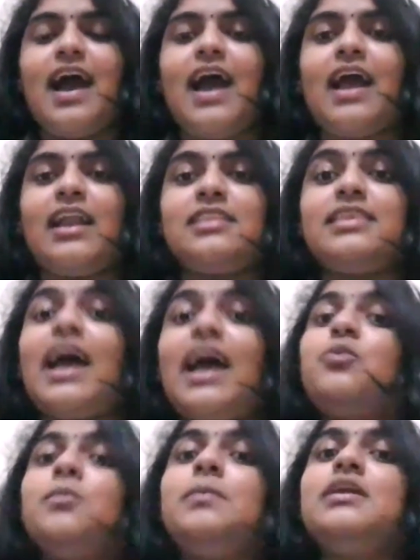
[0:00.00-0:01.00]
And
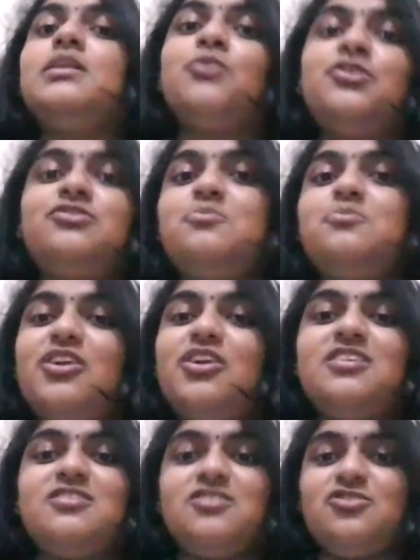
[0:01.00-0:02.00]
that would be the most
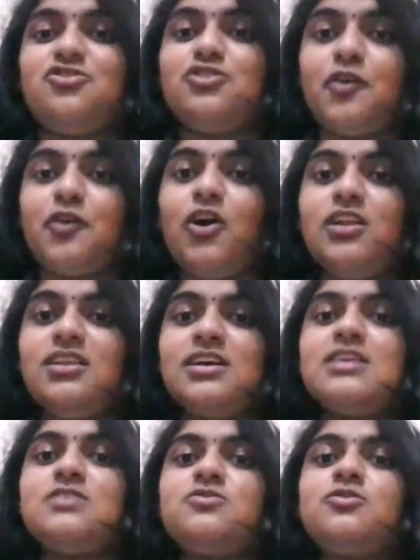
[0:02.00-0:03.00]
important decision of all.
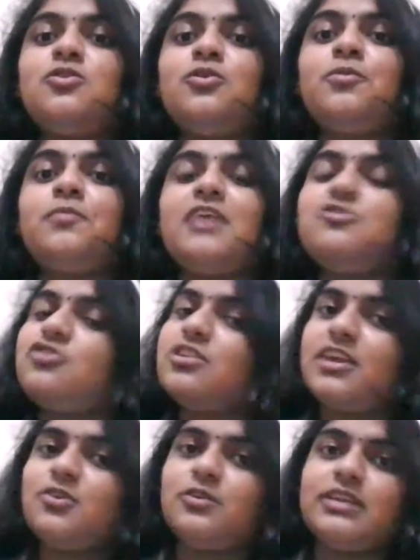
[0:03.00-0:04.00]
So
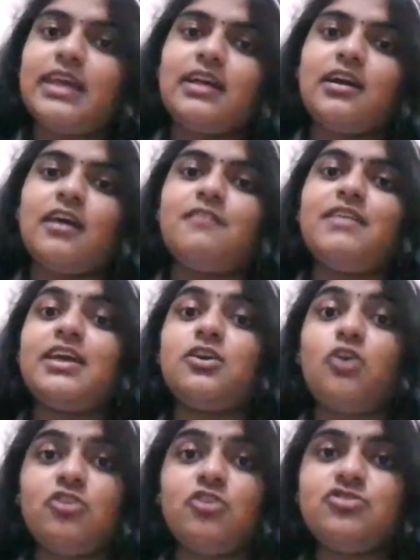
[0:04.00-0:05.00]
ensure that you take a very
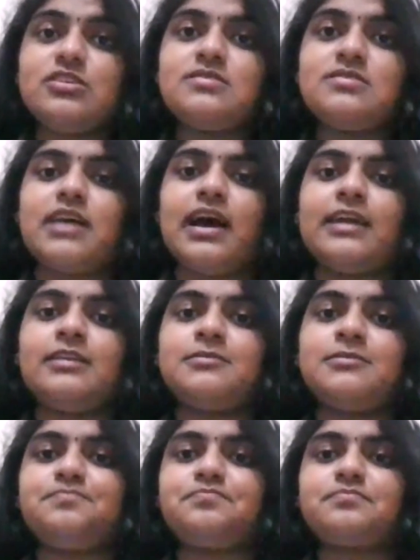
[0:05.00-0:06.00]
cautious
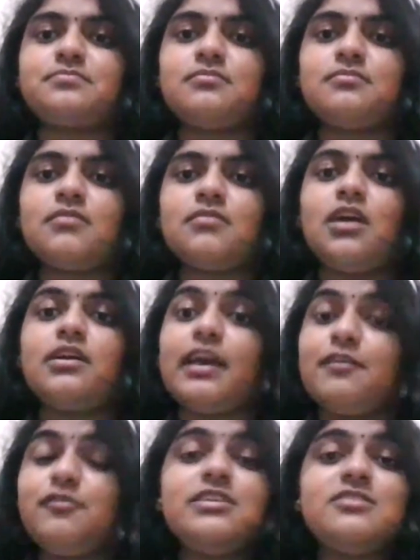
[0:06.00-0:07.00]
and
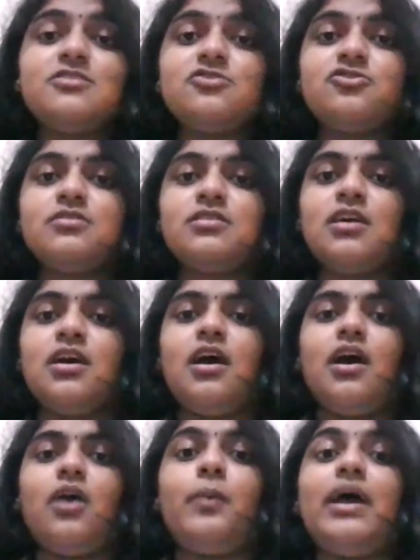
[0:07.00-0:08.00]
careful decision,
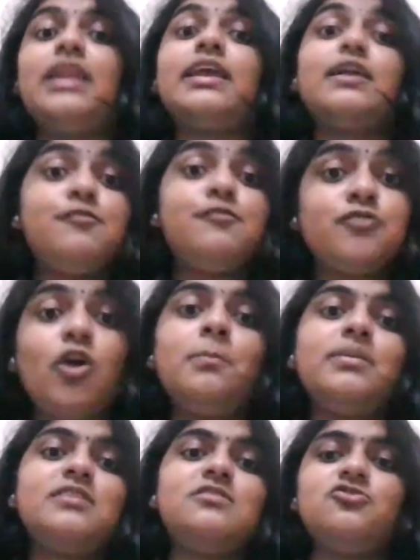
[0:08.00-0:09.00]
a well
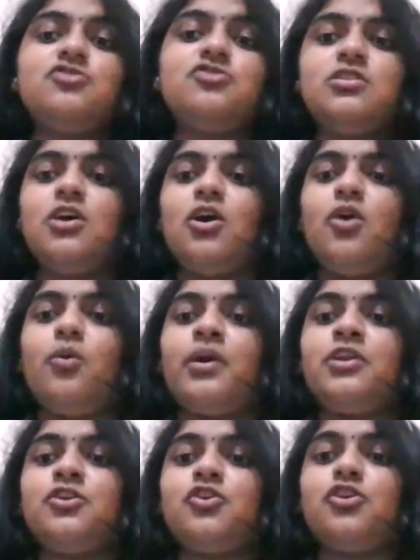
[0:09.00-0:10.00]
informed decision
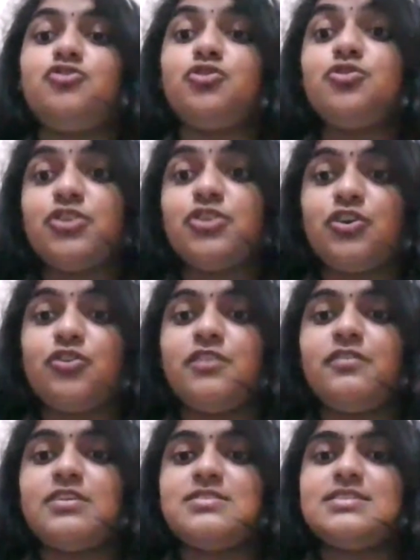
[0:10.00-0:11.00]
when you're choosing your
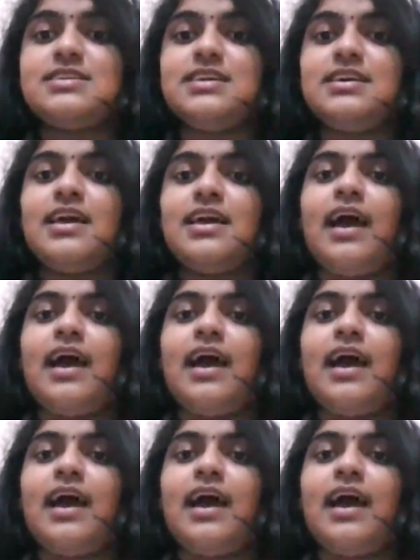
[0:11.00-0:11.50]
university.